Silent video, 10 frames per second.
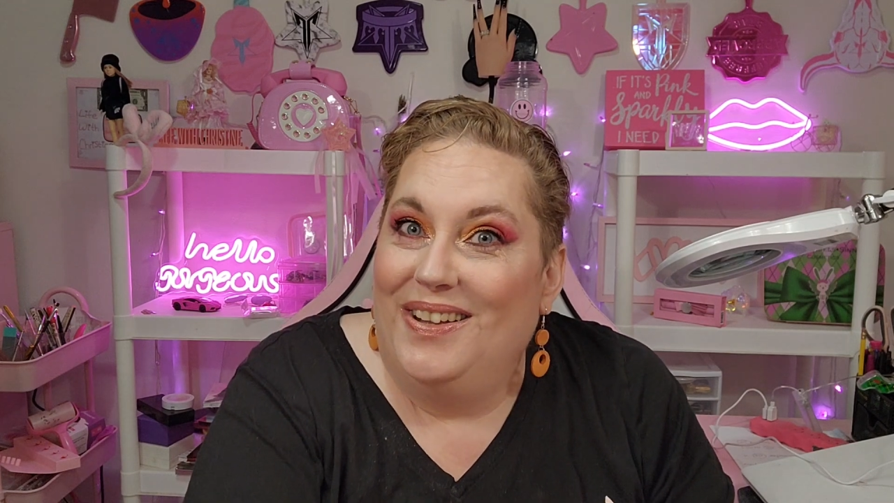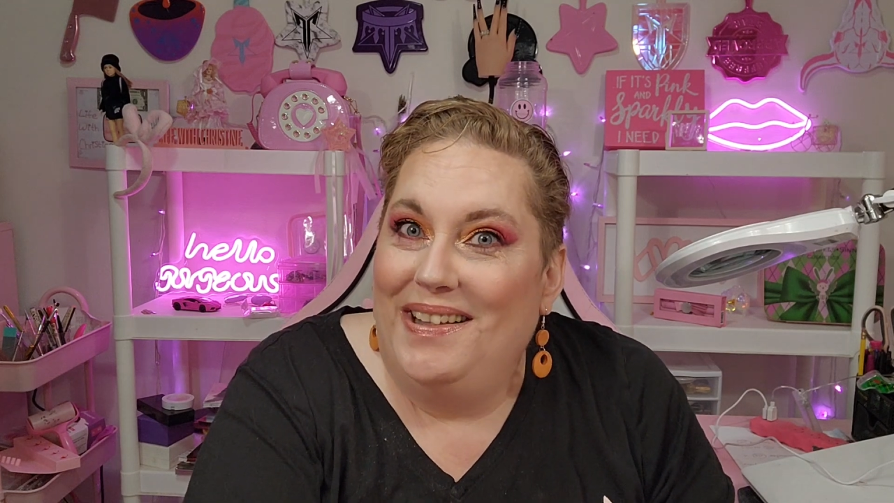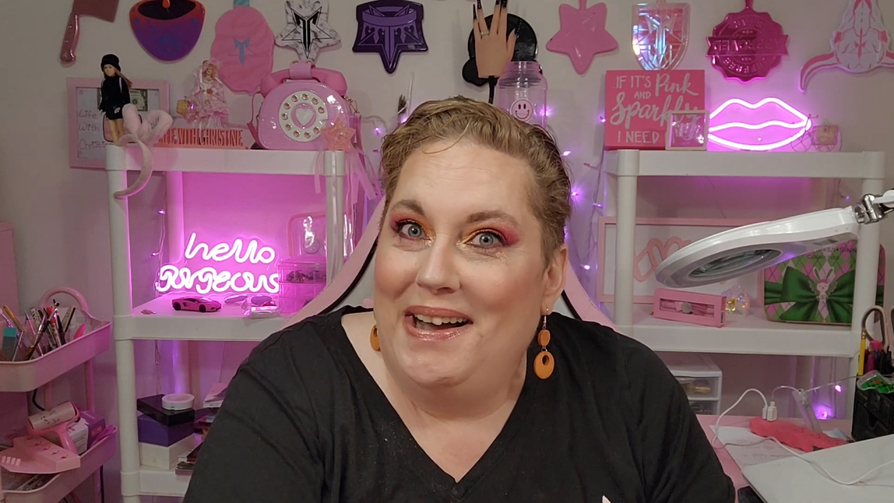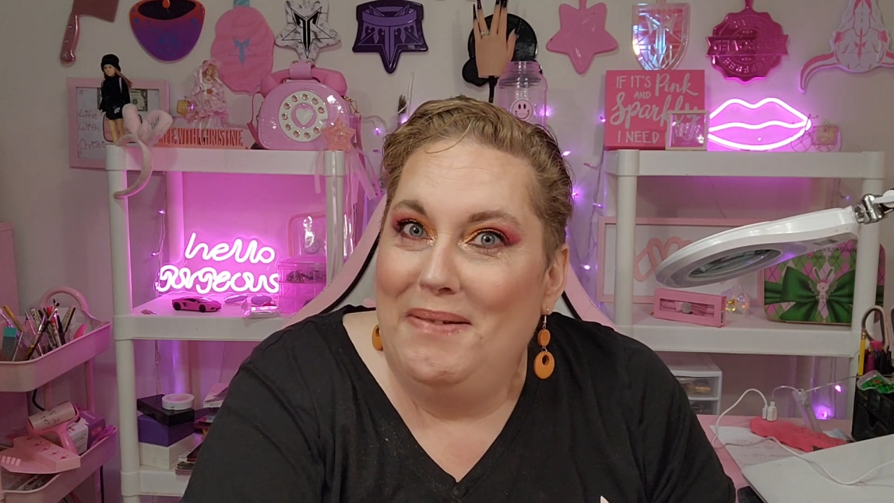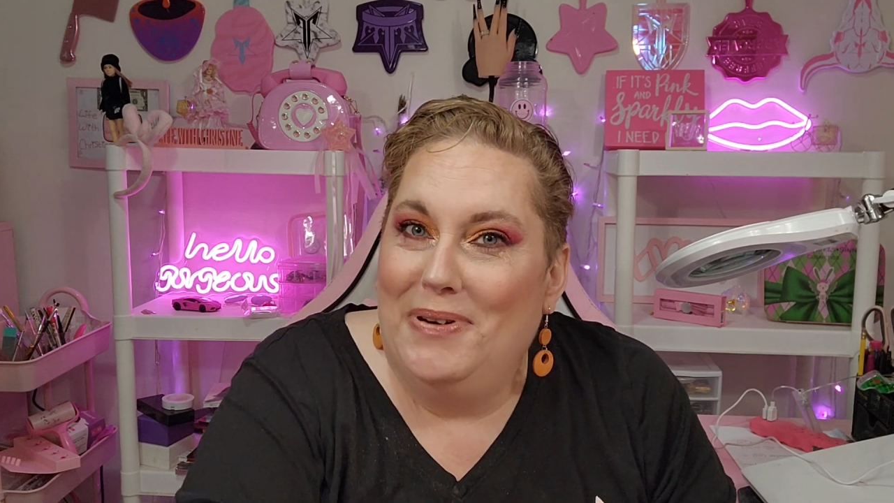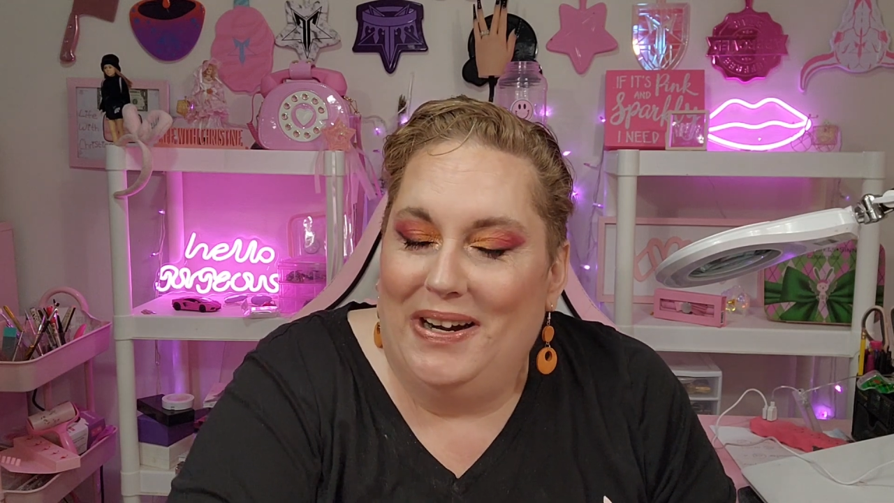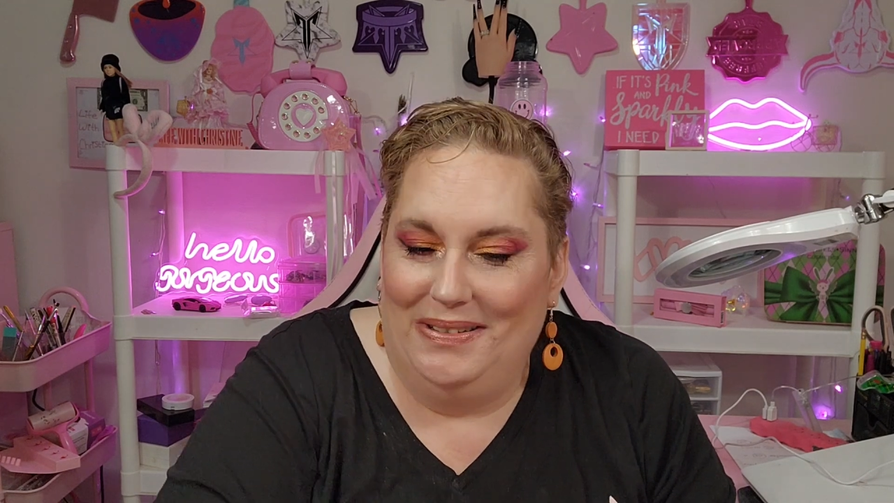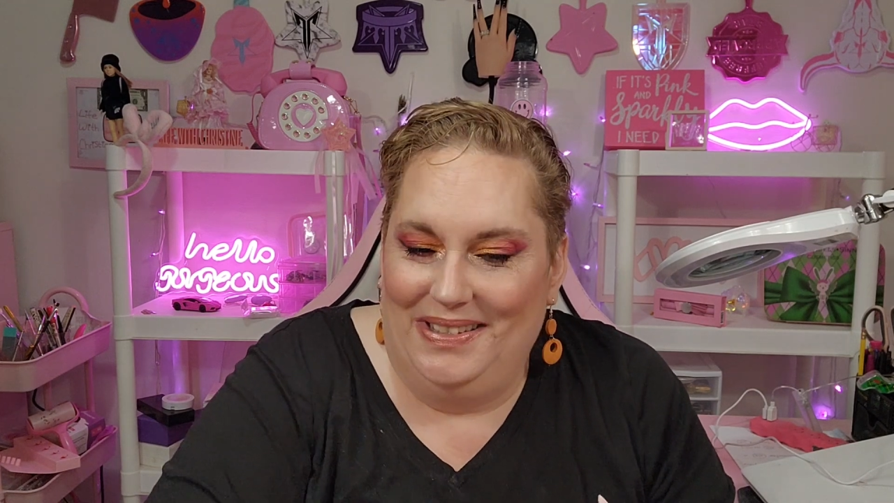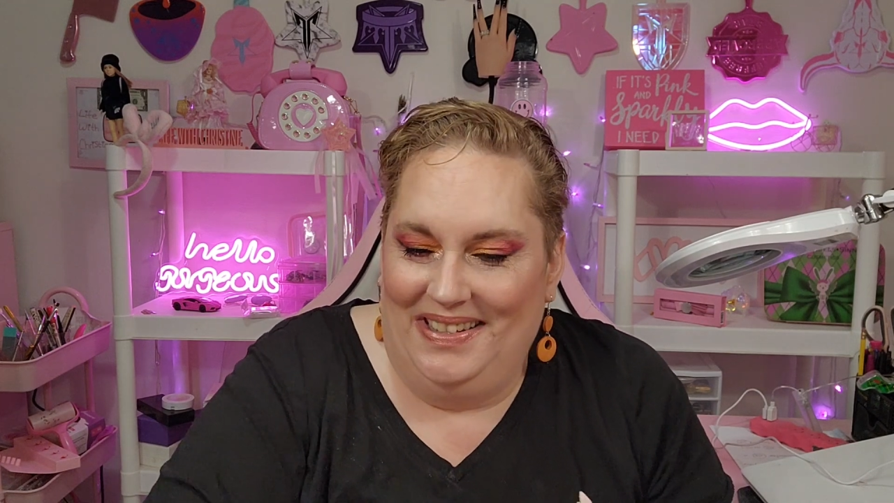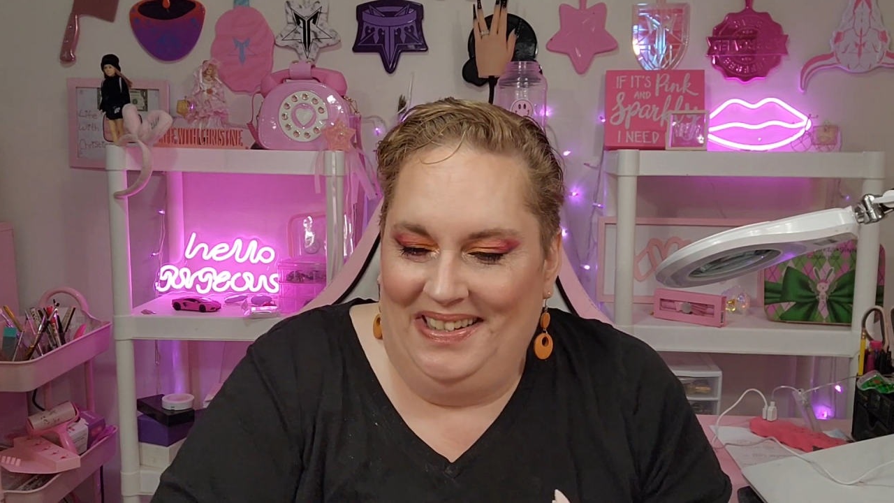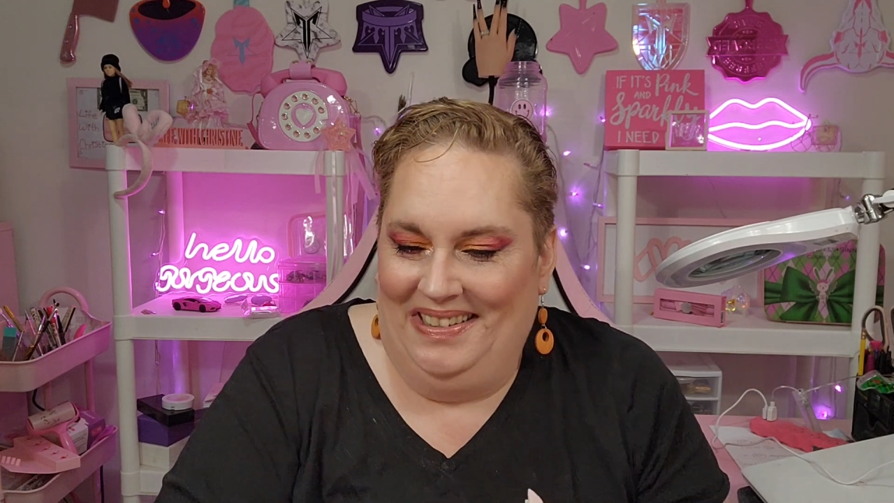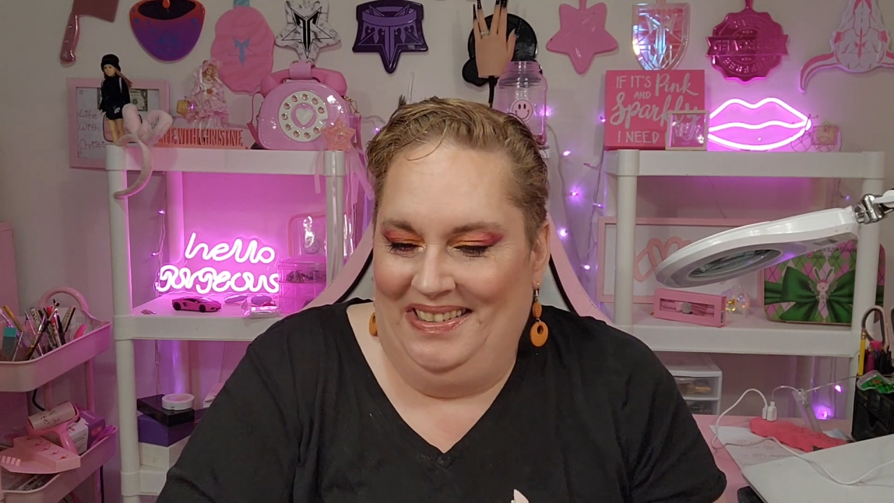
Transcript: all eyebrows.